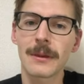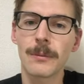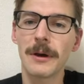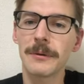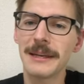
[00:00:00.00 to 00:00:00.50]

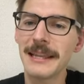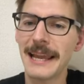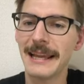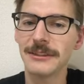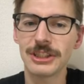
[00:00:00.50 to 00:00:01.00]
Well, near
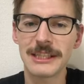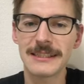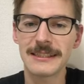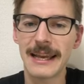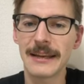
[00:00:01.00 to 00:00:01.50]
the end, she
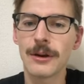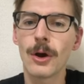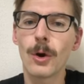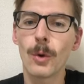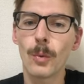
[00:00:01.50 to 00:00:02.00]
said,
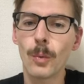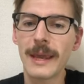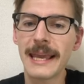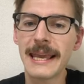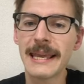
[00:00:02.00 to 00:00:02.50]

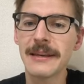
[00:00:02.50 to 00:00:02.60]
we